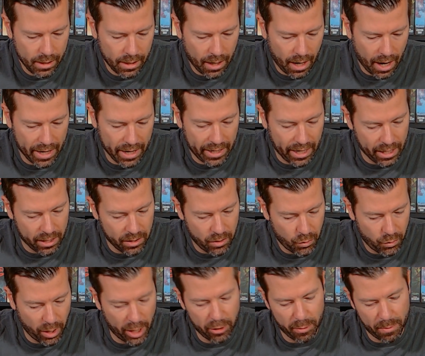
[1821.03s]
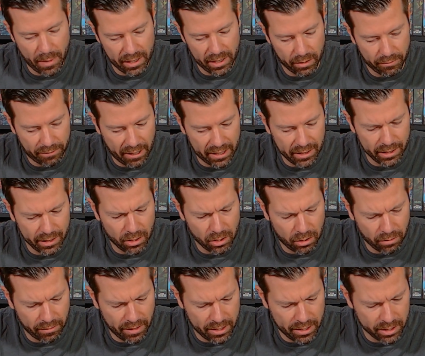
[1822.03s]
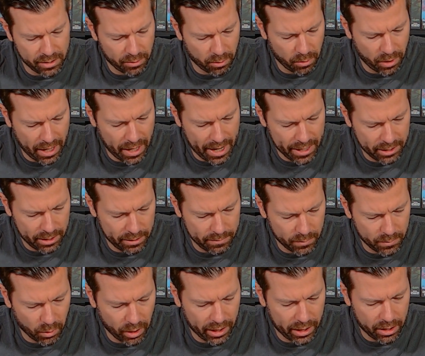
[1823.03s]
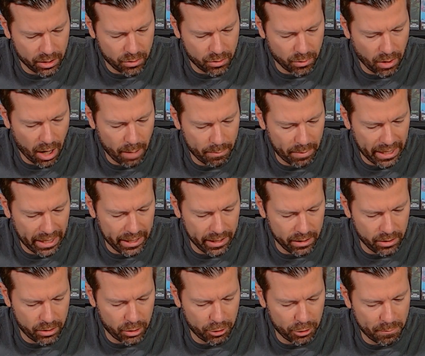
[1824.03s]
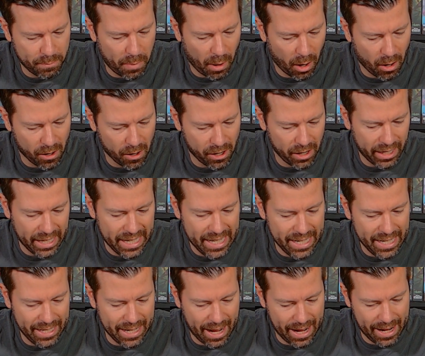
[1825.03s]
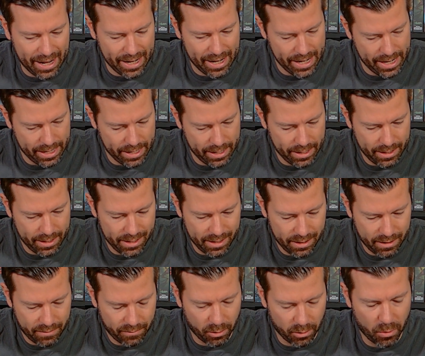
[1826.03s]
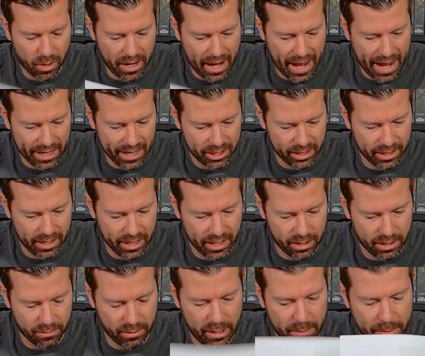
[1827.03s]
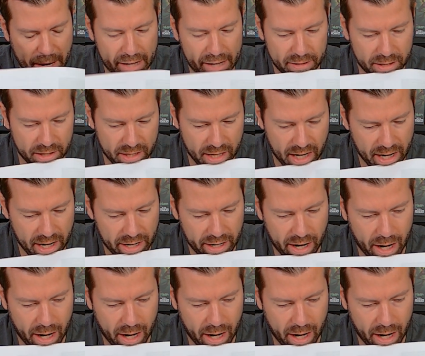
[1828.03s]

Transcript: I can trade with my friendly local vendors for one action, or I can drop into bar E9 for one action and to read passage 9.